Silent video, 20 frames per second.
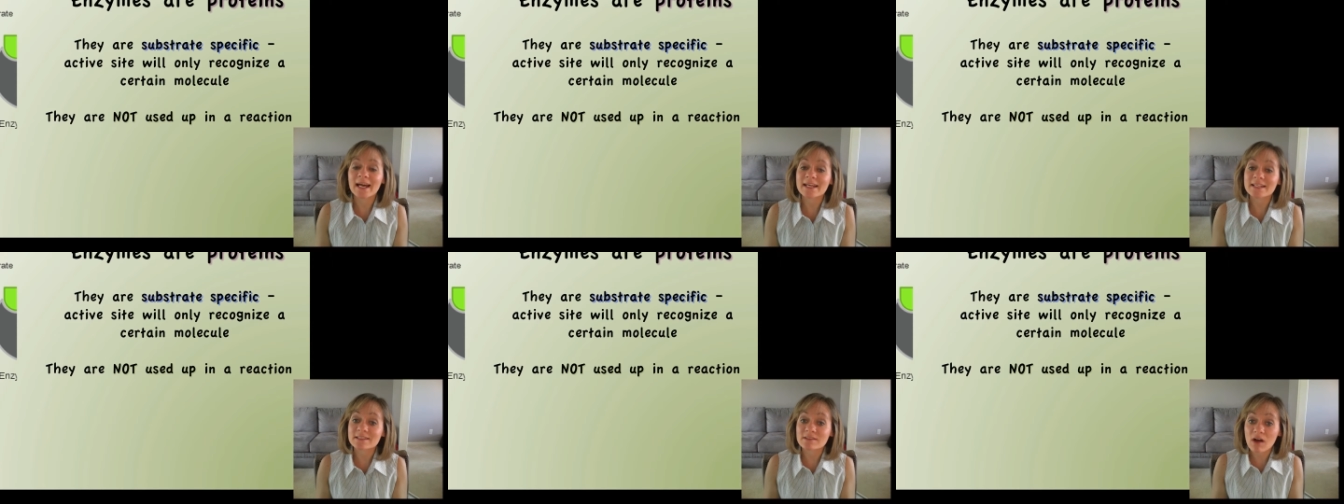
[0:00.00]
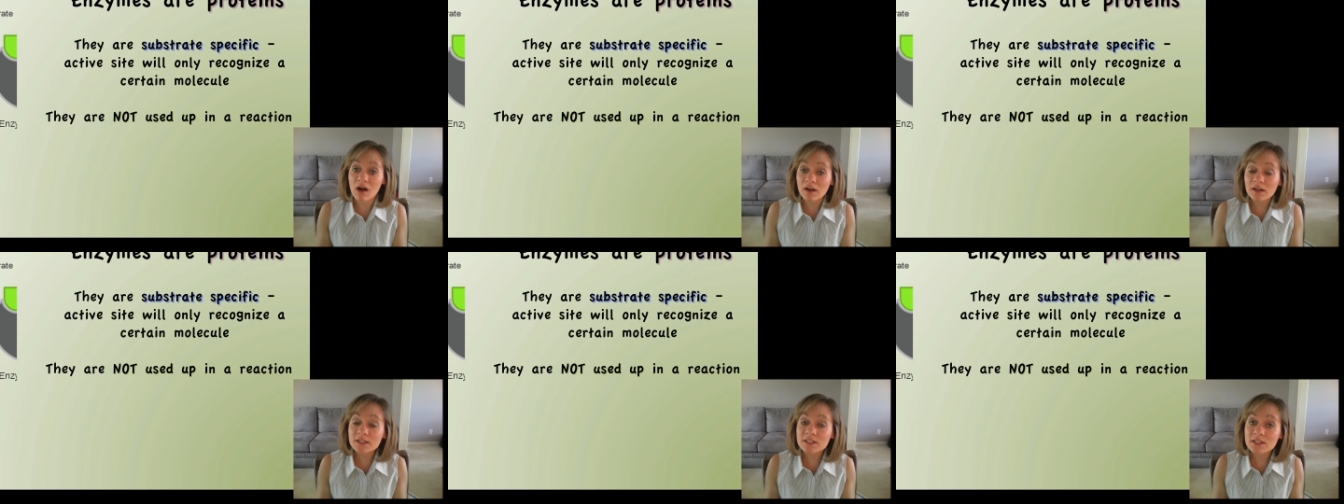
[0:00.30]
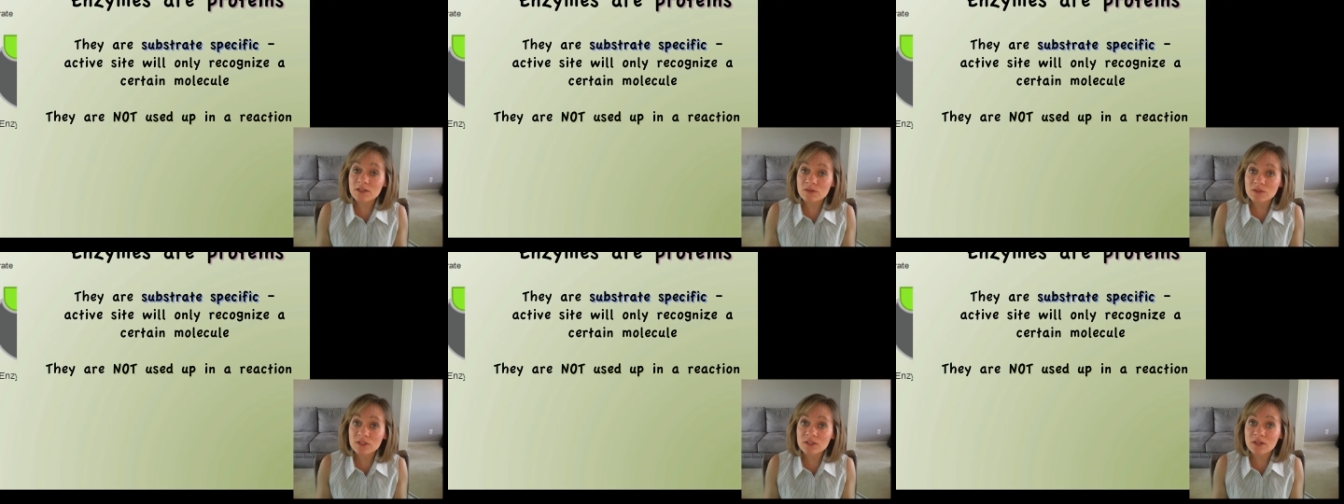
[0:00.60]
as long as
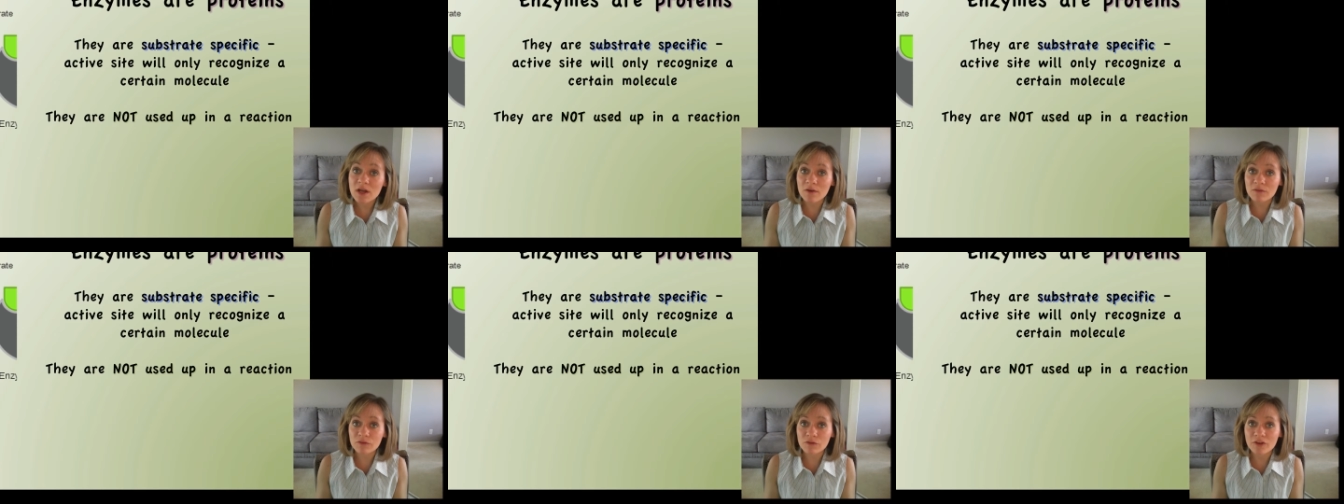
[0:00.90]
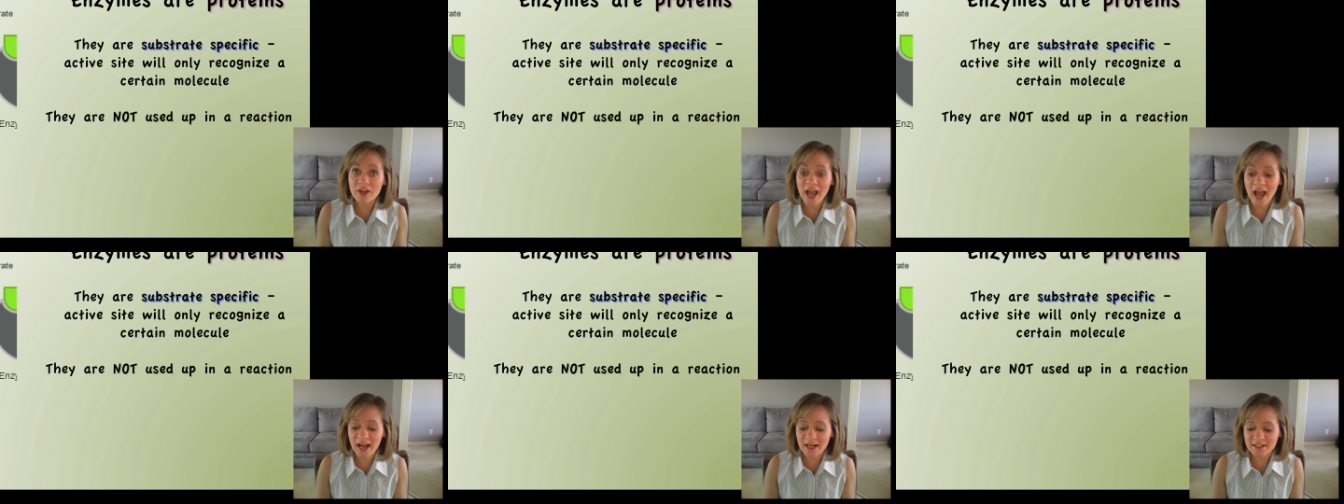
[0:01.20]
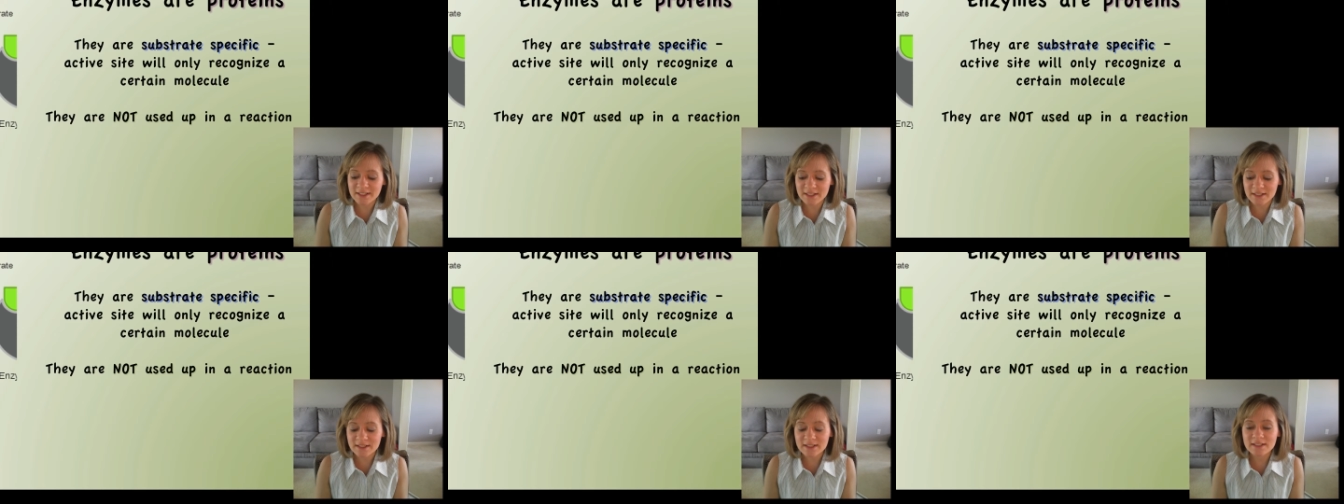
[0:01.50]
there's enough
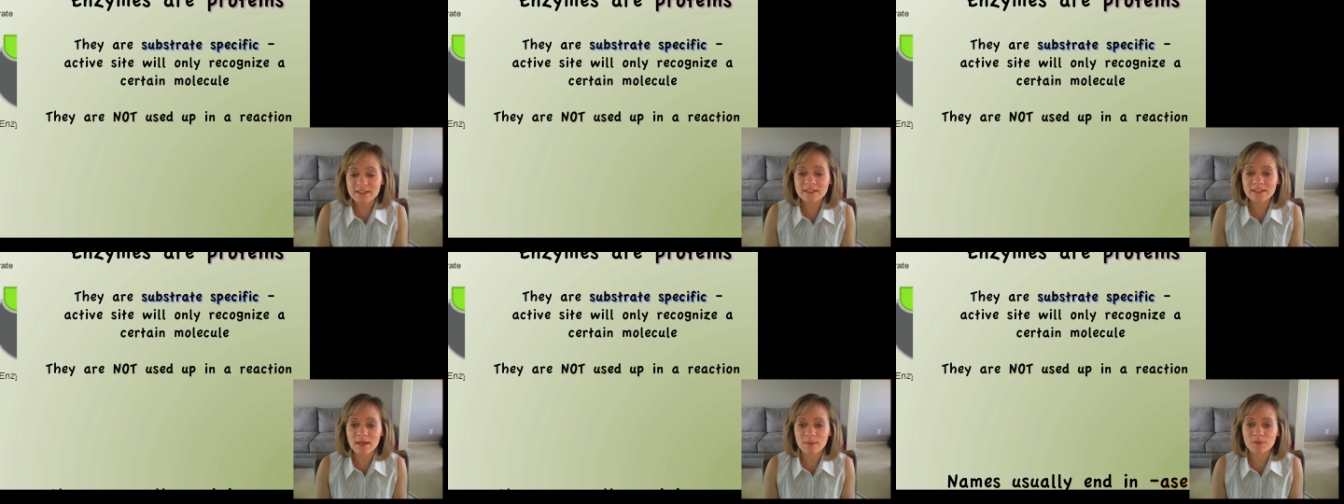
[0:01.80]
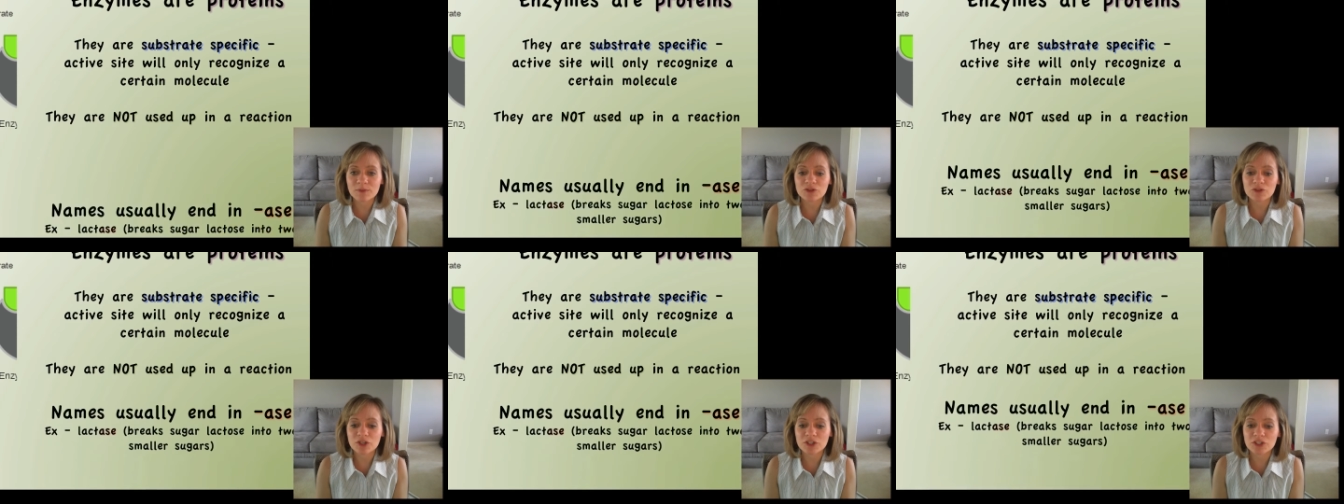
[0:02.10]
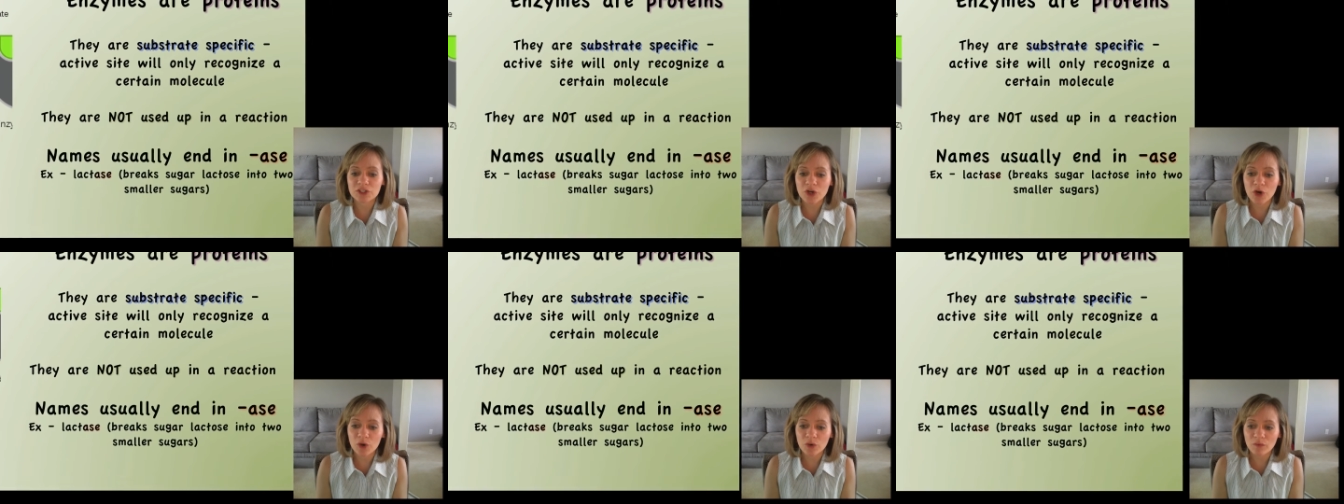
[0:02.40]
reactant and substrate
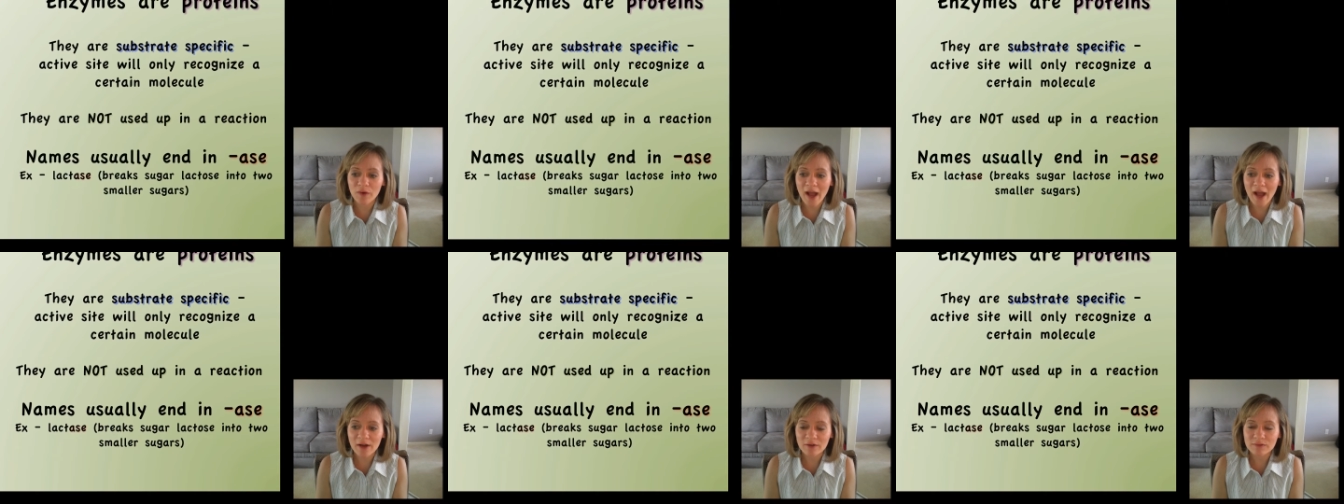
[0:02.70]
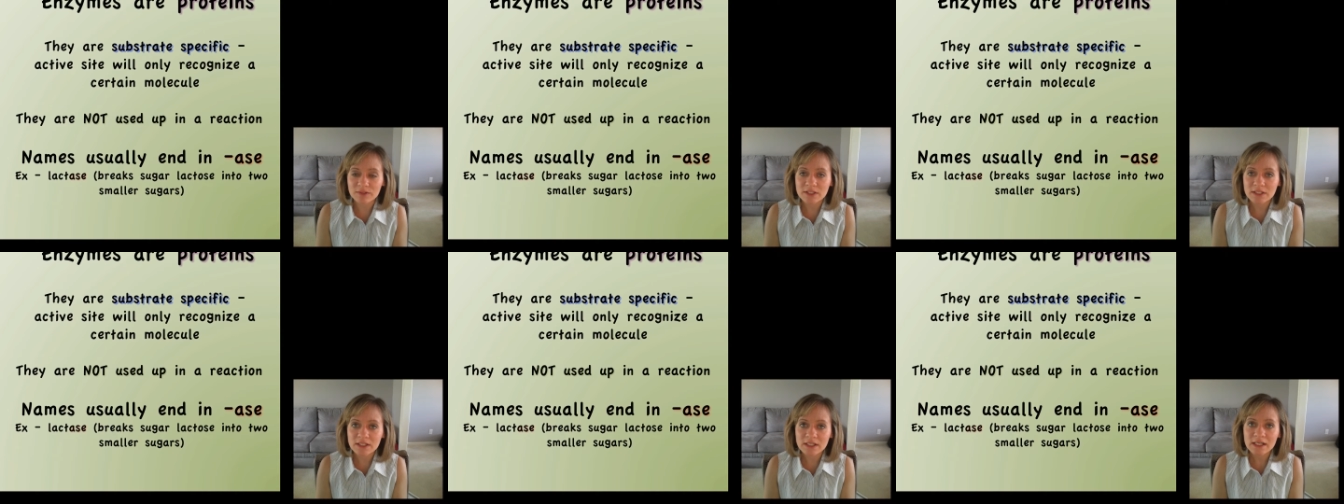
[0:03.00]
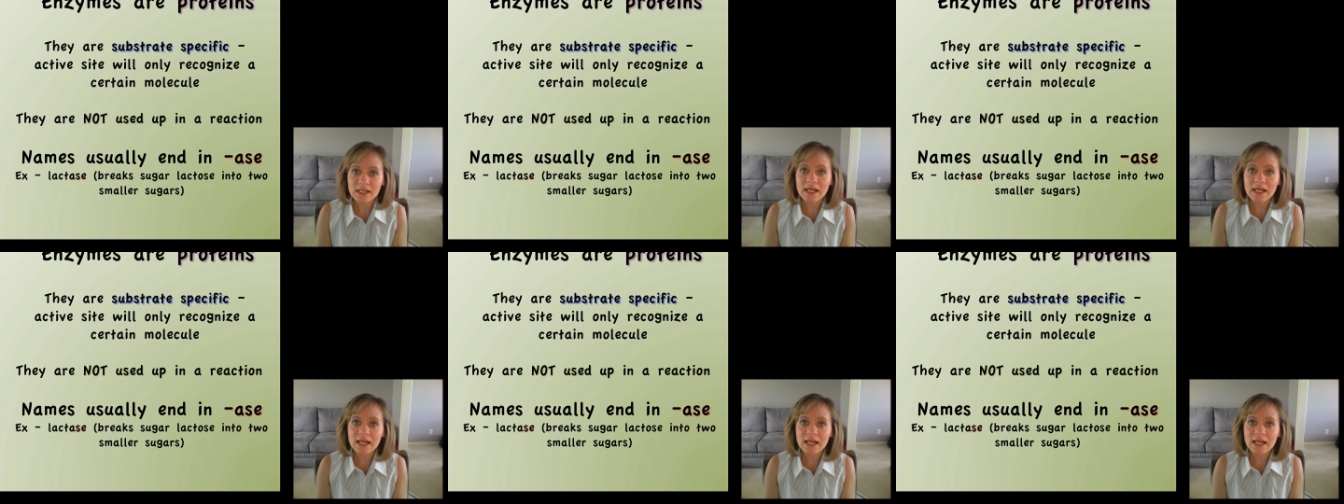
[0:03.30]
to go around.